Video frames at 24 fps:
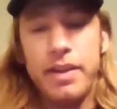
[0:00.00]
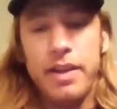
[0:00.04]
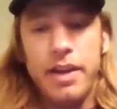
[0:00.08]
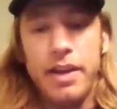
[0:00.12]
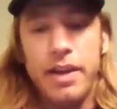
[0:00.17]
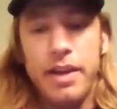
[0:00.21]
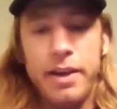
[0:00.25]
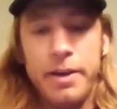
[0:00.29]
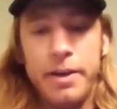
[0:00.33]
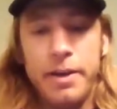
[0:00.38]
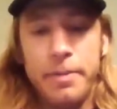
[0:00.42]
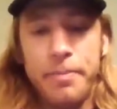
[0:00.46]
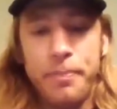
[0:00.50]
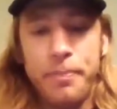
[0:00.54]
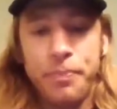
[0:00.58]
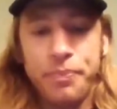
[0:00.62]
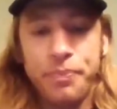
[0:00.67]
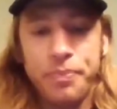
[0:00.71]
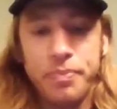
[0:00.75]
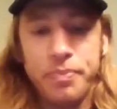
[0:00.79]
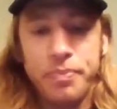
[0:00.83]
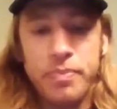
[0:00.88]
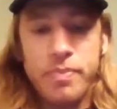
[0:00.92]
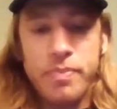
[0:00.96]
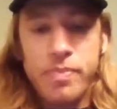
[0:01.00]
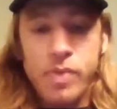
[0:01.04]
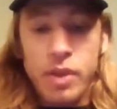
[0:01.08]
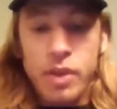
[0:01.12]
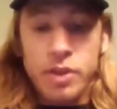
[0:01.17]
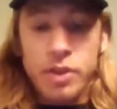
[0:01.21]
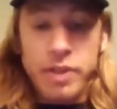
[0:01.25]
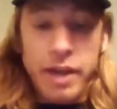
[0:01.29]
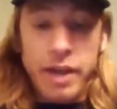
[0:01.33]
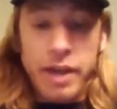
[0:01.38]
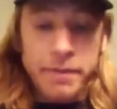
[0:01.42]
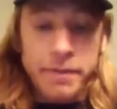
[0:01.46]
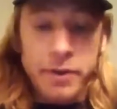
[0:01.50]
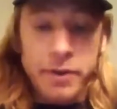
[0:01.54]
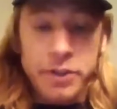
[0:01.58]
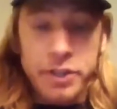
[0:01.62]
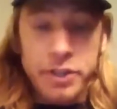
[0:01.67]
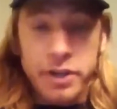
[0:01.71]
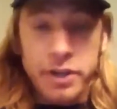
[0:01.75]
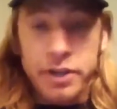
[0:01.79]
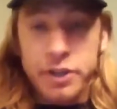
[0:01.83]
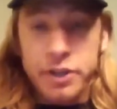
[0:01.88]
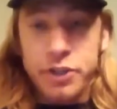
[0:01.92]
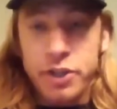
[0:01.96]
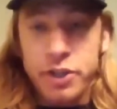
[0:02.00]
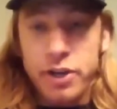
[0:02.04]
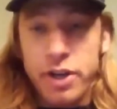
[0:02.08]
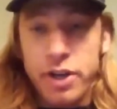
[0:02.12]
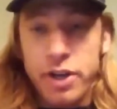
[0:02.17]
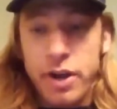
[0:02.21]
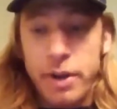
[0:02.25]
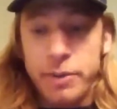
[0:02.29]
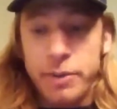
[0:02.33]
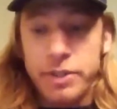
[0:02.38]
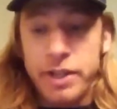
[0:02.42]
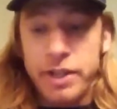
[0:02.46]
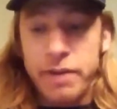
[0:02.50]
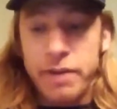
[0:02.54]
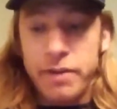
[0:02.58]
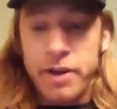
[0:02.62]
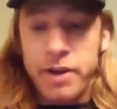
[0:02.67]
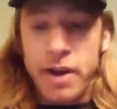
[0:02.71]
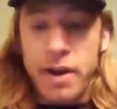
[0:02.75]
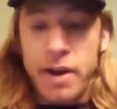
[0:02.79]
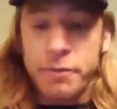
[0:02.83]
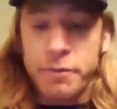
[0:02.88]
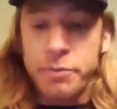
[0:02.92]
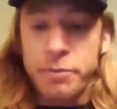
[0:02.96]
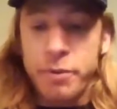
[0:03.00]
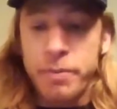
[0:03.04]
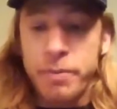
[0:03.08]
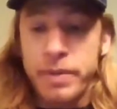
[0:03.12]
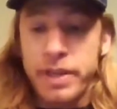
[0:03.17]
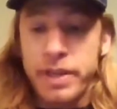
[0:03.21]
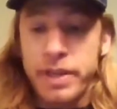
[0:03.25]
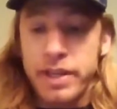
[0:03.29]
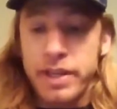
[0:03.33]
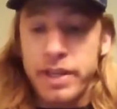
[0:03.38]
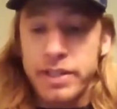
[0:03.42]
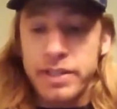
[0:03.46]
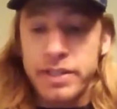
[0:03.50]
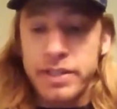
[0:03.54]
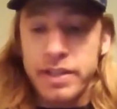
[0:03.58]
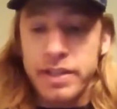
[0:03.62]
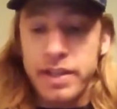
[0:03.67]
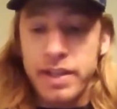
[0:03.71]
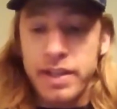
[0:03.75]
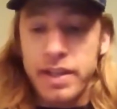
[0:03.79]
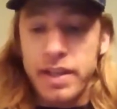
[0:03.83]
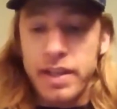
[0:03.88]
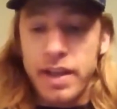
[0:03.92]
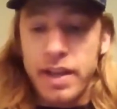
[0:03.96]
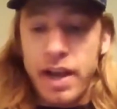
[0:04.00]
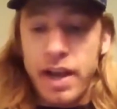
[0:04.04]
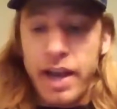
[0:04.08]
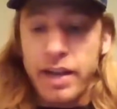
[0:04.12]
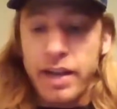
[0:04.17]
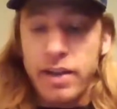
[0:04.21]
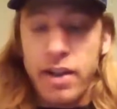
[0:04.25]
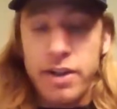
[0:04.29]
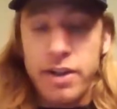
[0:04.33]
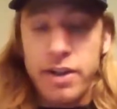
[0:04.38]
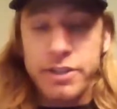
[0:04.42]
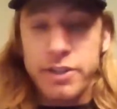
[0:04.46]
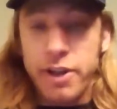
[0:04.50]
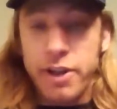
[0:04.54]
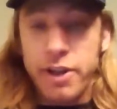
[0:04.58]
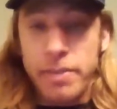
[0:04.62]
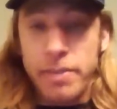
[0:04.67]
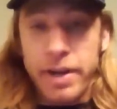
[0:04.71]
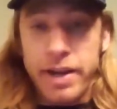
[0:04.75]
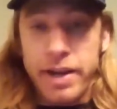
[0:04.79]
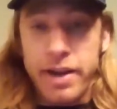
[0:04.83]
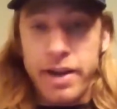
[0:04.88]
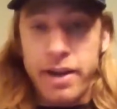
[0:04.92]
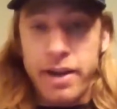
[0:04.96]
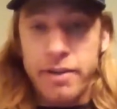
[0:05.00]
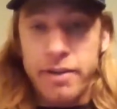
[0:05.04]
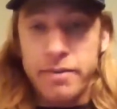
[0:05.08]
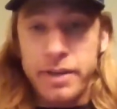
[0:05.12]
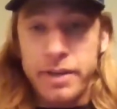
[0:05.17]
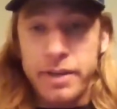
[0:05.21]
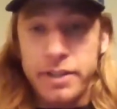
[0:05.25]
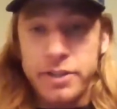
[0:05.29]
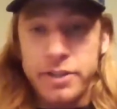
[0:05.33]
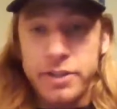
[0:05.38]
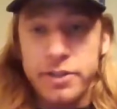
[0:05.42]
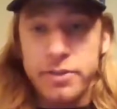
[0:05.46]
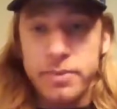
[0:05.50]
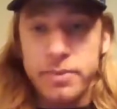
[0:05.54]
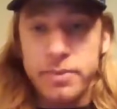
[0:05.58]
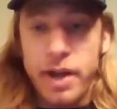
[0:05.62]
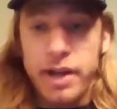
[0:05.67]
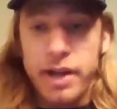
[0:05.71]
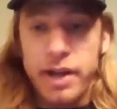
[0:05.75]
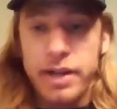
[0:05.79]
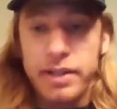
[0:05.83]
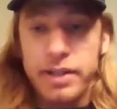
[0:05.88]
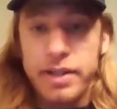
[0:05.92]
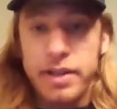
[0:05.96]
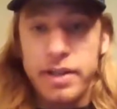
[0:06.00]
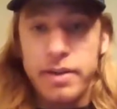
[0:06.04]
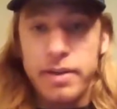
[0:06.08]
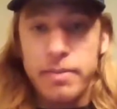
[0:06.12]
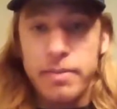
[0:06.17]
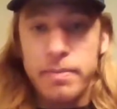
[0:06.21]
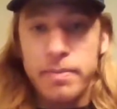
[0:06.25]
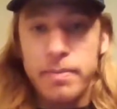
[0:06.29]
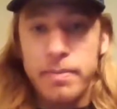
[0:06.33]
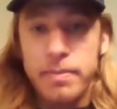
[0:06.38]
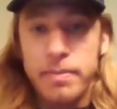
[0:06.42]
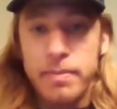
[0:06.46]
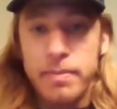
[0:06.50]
That first year on the Sherco, I was never comfortable because I'd lost all my confidence riding the